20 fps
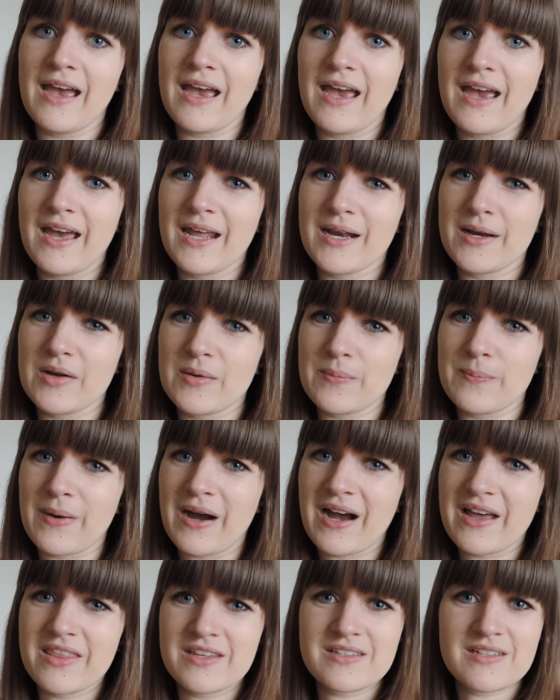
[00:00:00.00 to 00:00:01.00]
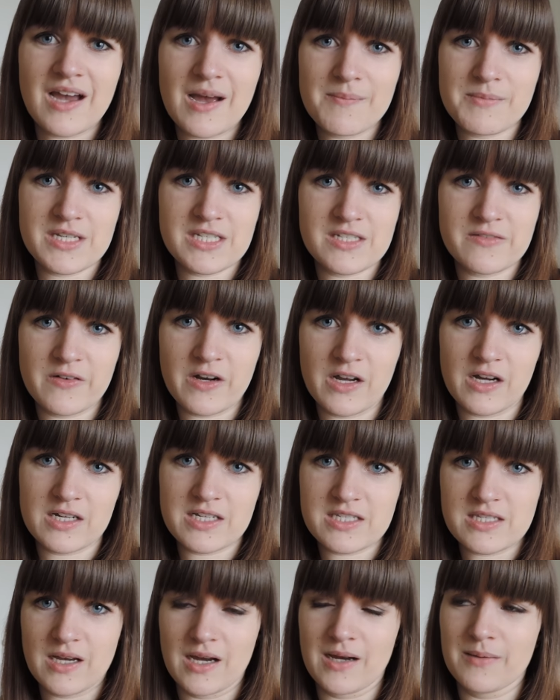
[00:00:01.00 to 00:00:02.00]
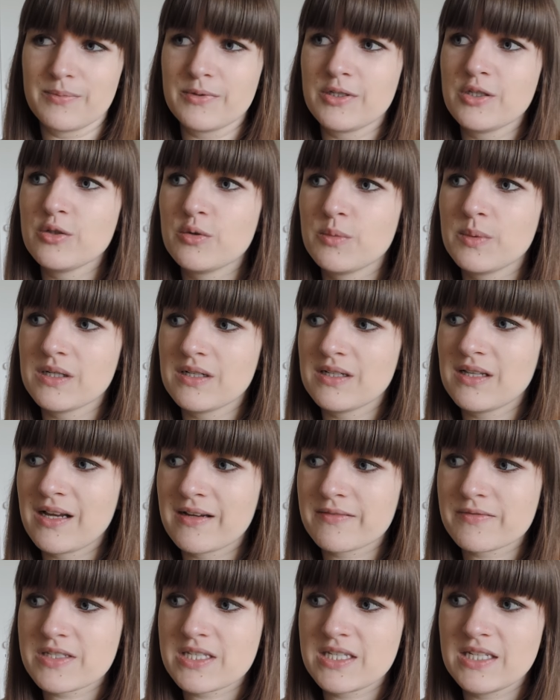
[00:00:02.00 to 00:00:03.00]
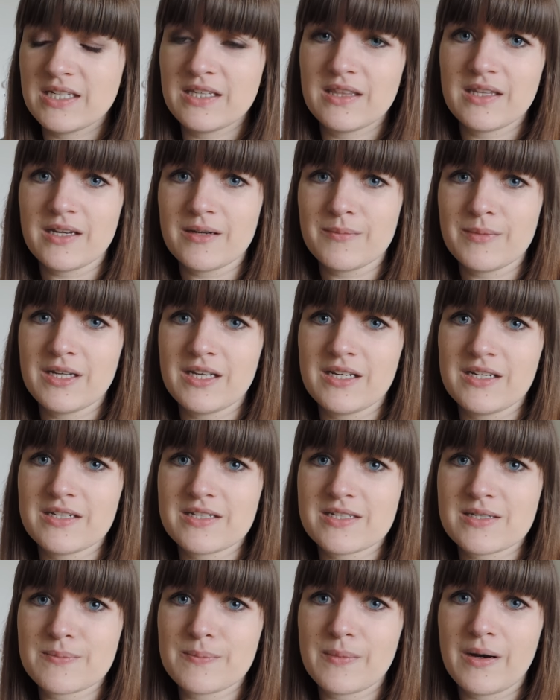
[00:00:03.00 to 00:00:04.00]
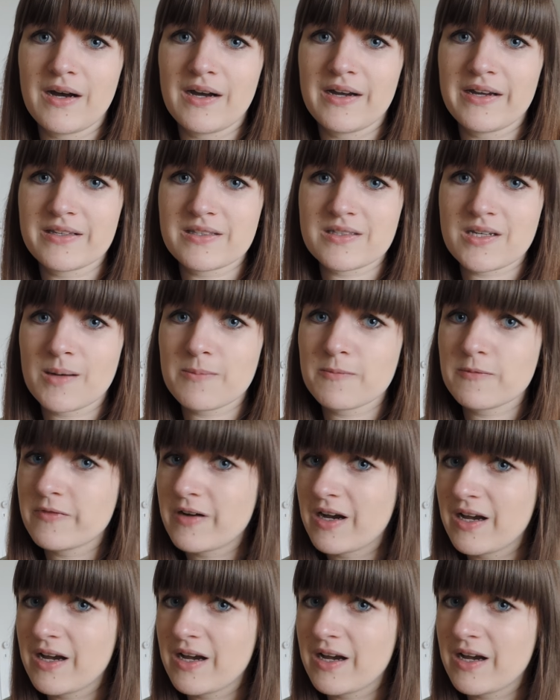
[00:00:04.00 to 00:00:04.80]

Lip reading: and by the time this vlog is up, you will have seen them. It is my top